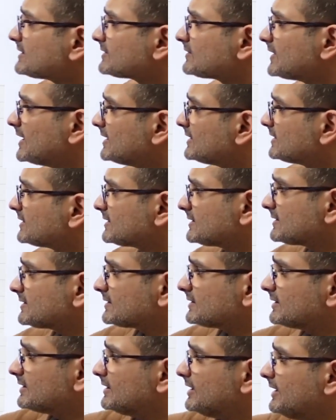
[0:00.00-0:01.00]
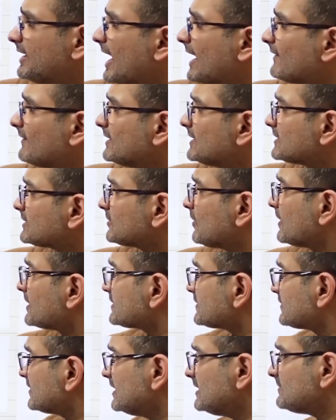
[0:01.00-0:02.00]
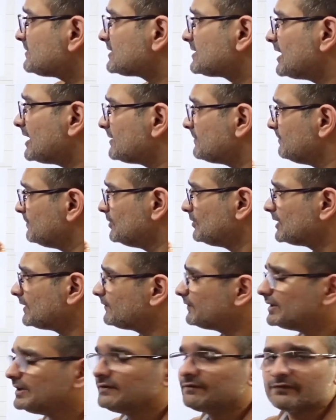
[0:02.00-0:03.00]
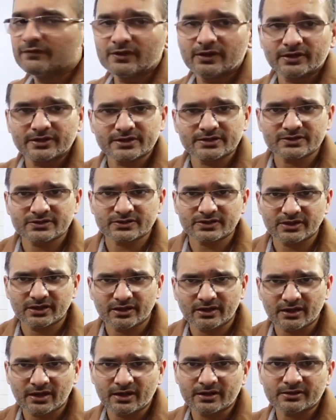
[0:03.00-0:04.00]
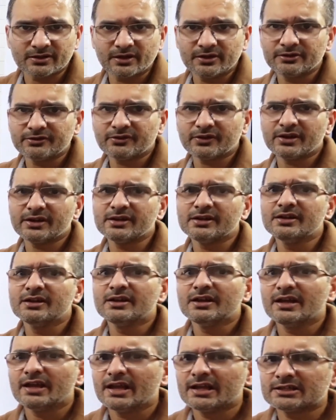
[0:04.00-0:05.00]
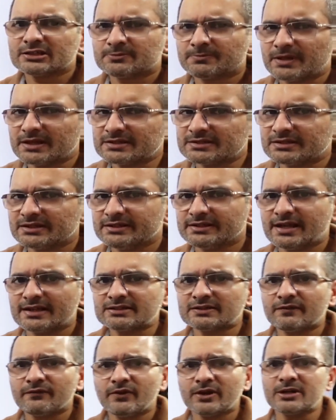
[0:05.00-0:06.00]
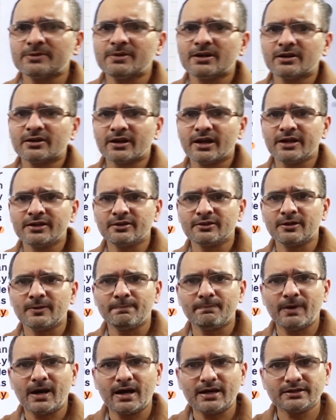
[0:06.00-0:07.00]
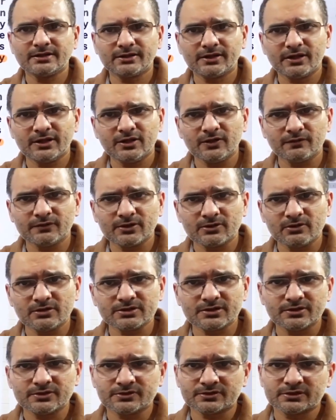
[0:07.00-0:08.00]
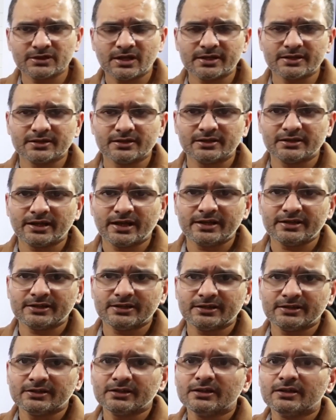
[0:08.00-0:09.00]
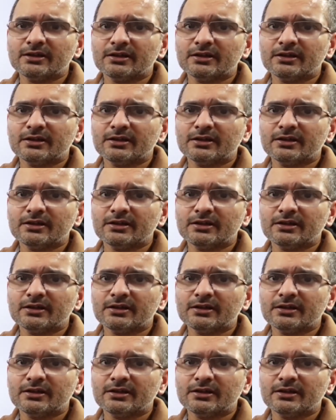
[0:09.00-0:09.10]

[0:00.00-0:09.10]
strength is the diverse thought streams that beautifully flourish in our country. Expressly, that's a fundamental right under Part 3 of the Constitution, Article 19,